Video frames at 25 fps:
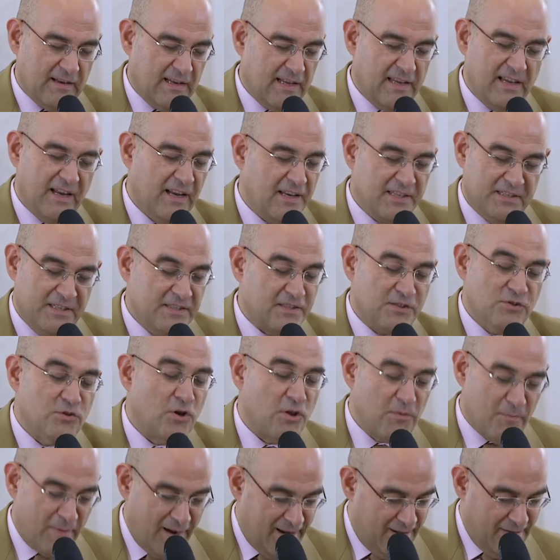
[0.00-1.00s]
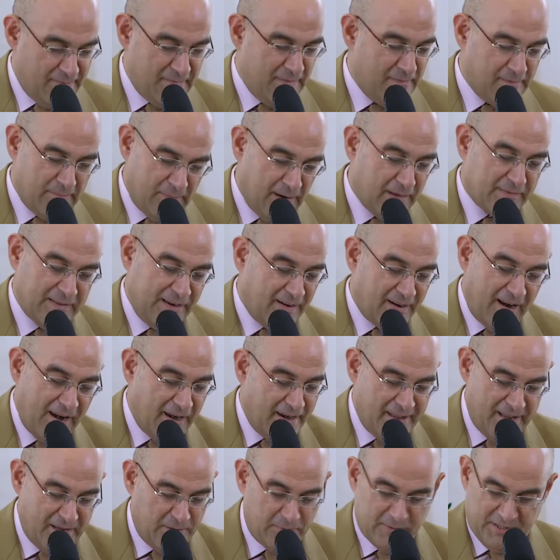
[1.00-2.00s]
English is not my maternal
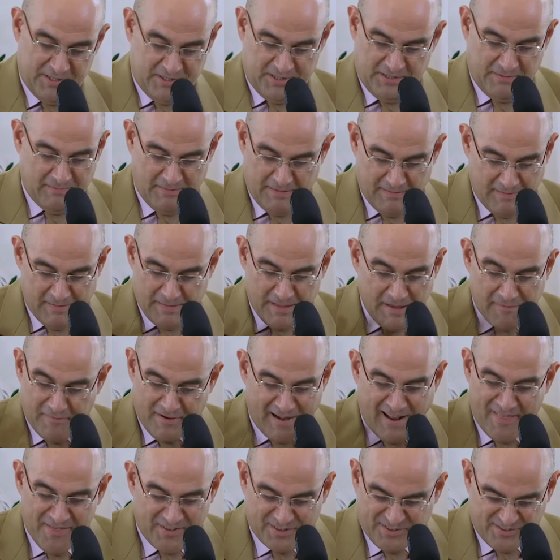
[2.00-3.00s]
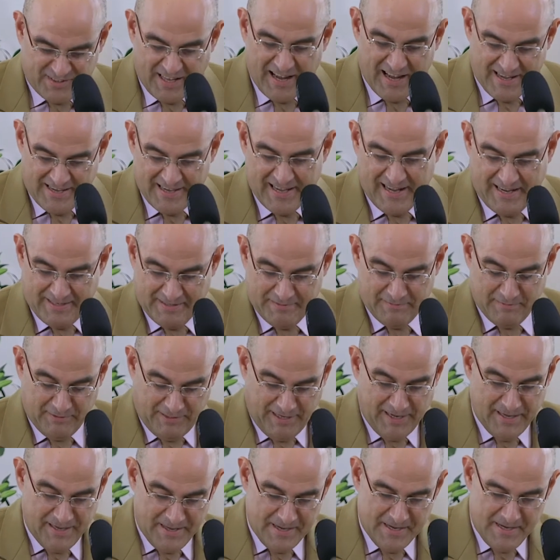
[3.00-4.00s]
language. Never understand that,
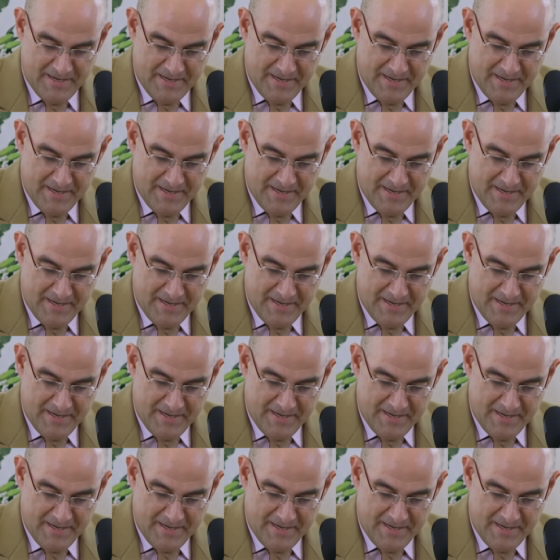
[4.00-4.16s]
okay?